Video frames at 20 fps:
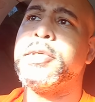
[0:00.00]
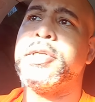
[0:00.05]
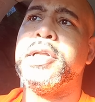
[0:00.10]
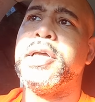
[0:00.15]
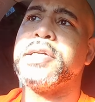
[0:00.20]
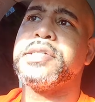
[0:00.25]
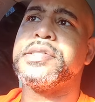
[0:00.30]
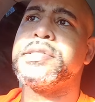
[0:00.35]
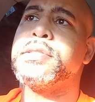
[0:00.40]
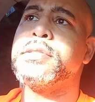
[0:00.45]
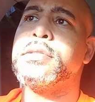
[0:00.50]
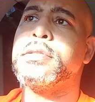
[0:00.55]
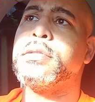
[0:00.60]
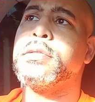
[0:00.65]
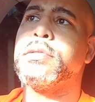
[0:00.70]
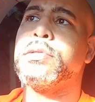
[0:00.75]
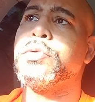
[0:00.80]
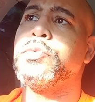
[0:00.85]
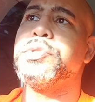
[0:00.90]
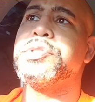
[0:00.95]

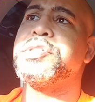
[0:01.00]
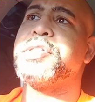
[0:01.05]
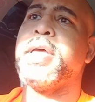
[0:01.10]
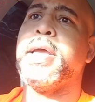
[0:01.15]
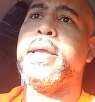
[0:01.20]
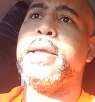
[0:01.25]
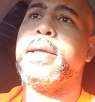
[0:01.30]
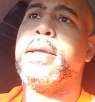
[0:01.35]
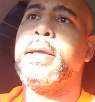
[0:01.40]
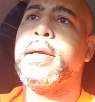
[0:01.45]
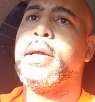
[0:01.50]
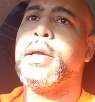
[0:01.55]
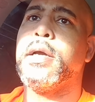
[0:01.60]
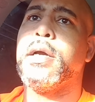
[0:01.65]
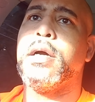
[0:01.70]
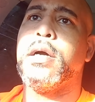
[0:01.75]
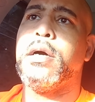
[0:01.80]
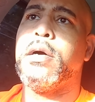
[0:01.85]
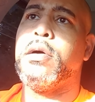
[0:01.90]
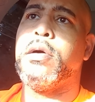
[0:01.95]
deduction through the state
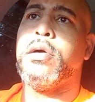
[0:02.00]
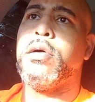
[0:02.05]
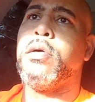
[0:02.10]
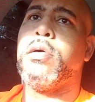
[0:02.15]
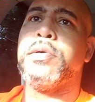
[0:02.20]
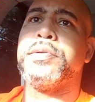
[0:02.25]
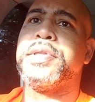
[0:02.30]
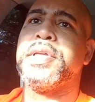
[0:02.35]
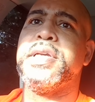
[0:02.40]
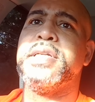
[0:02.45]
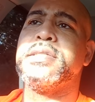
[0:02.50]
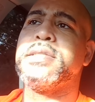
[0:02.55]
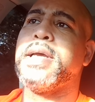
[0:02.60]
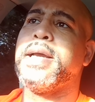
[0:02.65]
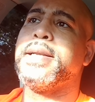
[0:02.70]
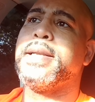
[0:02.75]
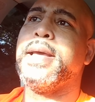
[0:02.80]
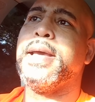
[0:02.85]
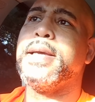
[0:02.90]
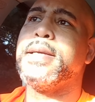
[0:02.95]
or things
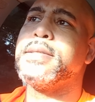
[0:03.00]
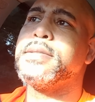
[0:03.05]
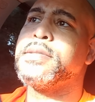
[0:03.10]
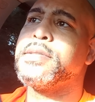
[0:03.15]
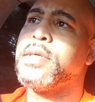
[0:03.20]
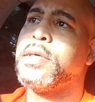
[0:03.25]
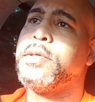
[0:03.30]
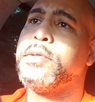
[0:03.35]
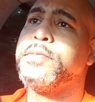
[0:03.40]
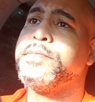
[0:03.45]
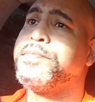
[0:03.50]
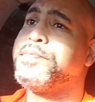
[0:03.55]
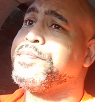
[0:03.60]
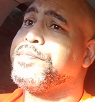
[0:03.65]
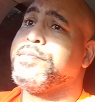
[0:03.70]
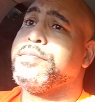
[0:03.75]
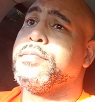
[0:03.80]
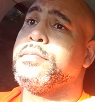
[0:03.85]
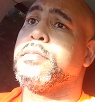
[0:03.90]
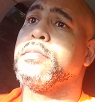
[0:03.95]
like that. So
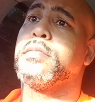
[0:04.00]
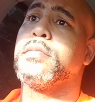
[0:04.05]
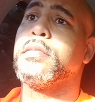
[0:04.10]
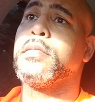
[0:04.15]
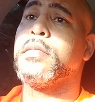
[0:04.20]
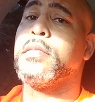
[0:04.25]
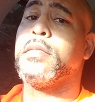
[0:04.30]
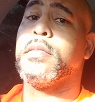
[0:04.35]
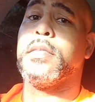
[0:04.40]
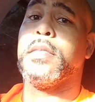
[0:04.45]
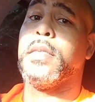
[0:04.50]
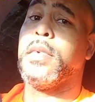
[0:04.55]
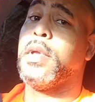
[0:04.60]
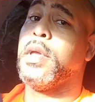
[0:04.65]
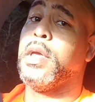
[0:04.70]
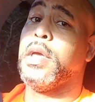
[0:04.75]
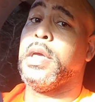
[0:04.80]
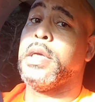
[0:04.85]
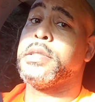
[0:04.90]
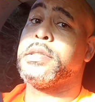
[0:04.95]

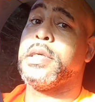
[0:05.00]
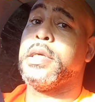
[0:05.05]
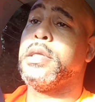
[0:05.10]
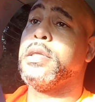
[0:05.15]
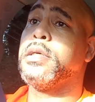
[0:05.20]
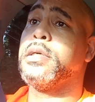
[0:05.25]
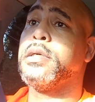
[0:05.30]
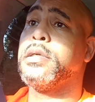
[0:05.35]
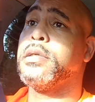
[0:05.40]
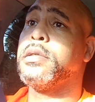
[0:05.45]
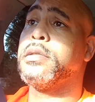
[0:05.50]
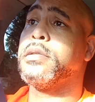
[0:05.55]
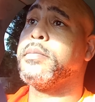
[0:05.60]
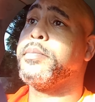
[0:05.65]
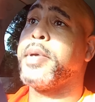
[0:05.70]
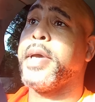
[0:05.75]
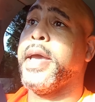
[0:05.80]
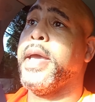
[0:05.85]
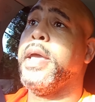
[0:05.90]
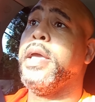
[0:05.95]
it's either
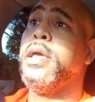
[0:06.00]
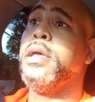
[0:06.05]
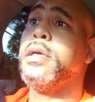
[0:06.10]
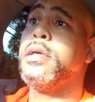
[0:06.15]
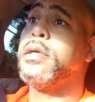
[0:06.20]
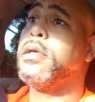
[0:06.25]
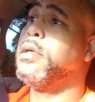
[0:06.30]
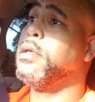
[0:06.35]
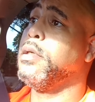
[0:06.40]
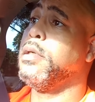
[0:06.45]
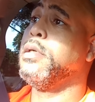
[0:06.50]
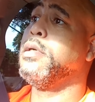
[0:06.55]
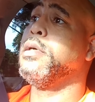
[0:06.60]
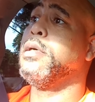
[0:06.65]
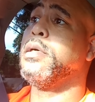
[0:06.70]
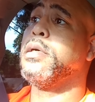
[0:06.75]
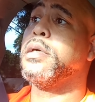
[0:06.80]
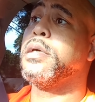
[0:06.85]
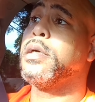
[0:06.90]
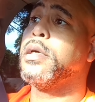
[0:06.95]
pay
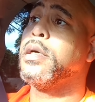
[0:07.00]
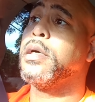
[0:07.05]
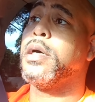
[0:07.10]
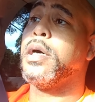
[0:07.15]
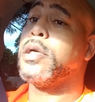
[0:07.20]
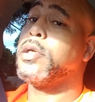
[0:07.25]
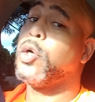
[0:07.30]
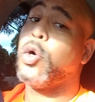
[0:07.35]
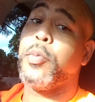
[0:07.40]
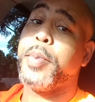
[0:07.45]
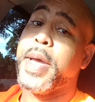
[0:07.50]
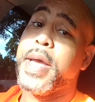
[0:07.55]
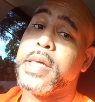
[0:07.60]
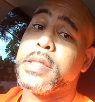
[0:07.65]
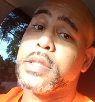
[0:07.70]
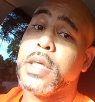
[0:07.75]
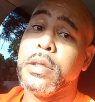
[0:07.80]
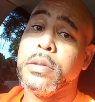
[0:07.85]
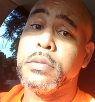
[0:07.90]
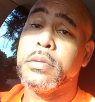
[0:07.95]
or don't pay
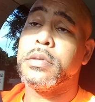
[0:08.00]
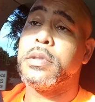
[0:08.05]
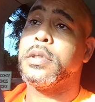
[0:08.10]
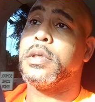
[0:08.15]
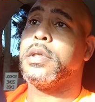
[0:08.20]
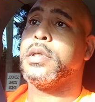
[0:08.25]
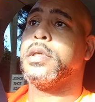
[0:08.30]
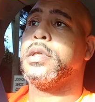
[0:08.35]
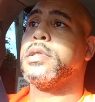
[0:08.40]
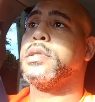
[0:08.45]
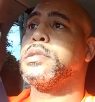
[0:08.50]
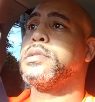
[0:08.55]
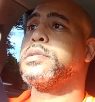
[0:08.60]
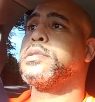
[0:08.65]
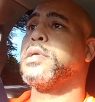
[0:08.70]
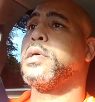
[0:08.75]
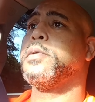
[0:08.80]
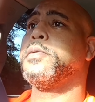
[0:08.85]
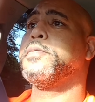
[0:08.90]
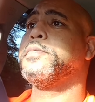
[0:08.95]
as go.
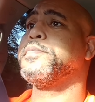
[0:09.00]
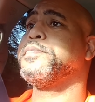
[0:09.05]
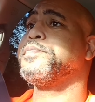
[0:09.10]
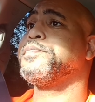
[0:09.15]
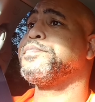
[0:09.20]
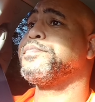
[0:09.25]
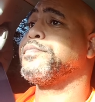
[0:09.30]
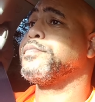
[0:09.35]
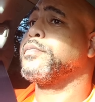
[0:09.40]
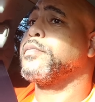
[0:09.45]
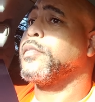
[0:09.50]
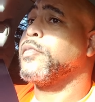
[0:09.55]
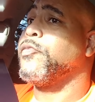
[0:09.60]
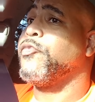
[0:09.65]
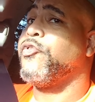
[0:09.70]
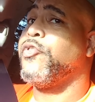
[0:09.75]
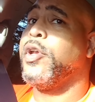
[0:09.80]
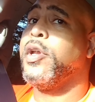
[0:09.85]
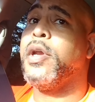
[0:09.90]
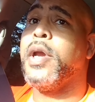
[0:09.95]
So
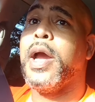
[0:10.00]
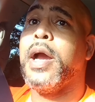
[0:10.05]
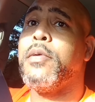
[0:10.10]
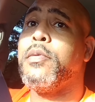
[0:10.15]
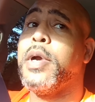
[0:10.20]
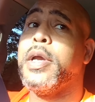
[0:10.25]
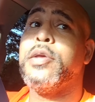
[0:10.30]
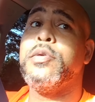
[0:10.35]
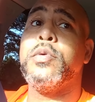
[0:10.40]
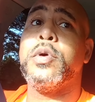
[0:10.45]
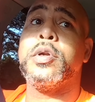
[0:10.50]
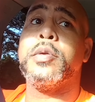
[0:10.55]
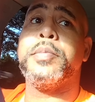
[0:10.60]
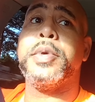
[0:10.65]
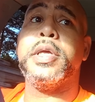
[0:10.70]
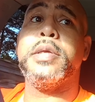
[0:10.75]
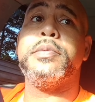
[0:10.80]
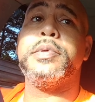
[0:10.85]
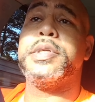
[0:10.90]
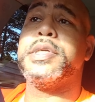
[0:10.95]
figure out where you want to
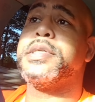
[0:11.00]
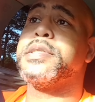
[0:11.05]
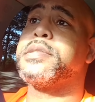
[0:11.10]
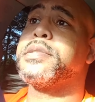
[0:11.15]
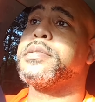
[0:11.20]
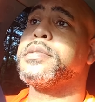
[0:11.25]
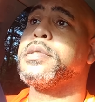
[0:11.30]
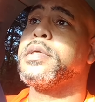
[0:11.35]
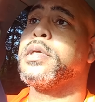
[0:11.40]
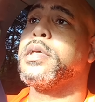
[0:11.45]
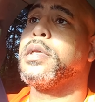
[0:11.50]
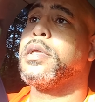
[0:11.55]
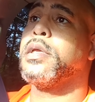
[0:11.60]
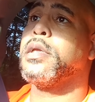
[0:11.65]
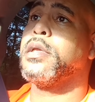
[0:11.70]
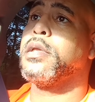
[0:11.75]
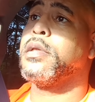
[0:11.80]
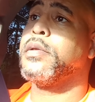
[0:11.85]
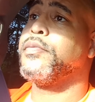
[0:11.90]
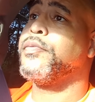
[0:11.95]
be with this.
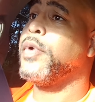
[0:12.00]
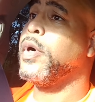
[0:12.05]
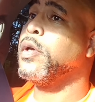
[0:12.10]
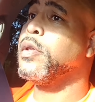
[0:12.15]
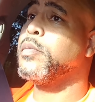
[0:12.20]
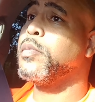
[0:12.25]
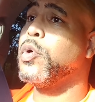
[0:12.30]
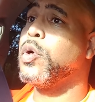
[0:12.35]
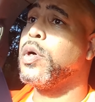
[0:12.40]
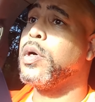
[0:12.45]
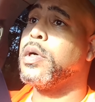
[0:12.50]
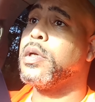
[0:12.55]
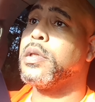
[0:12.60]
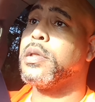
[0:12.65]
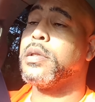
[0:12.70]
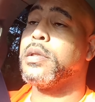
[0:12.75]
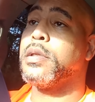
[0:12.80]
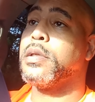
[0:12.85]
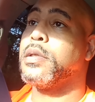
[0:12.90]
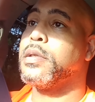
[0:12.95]
Furthermore,
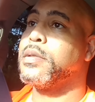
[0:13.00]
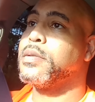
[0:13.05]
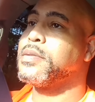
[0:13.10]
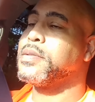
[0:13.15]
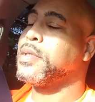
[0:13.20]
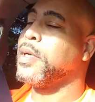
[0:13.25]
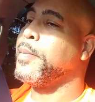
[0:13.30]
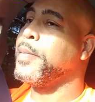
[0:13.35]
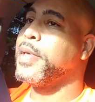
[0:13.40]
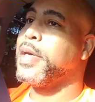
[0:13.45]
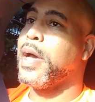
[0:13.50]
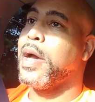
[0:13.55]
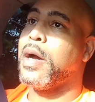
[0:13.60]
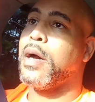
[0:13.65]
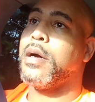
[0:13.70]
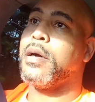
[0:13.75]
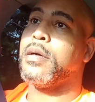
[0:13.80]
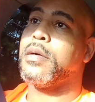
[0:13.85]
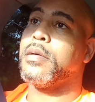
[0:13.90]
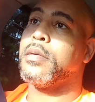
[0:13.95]
some of
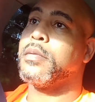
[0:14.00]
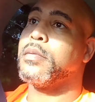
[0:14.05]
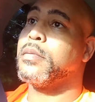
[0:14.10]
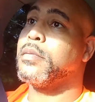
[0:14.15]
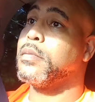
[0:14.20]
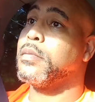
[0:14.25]
y'all